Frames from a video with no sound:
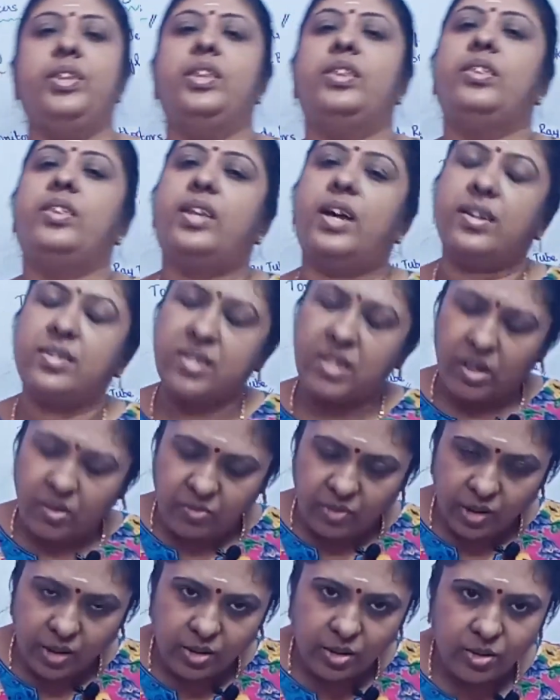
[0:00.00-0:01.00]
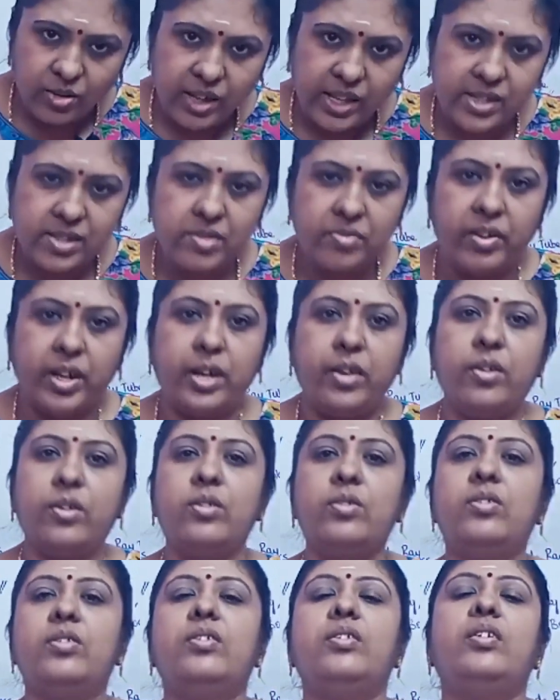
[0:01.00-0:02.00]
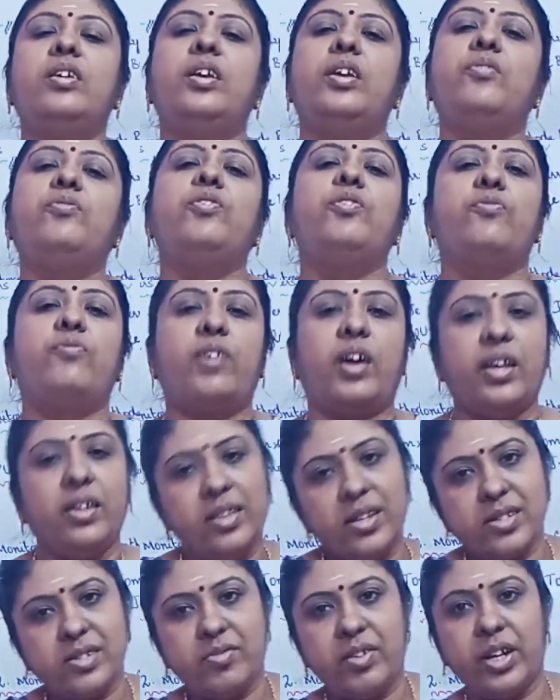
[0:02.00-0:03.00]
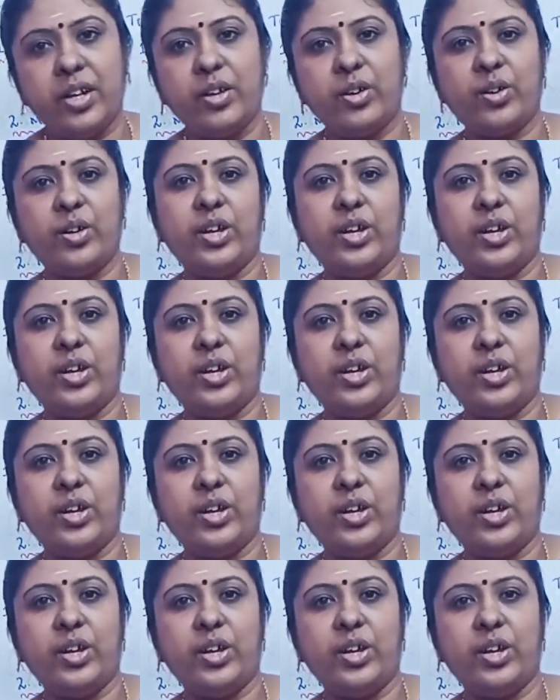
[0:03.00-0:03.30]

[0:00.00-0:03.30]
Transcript: that's all for today's video. If you find this video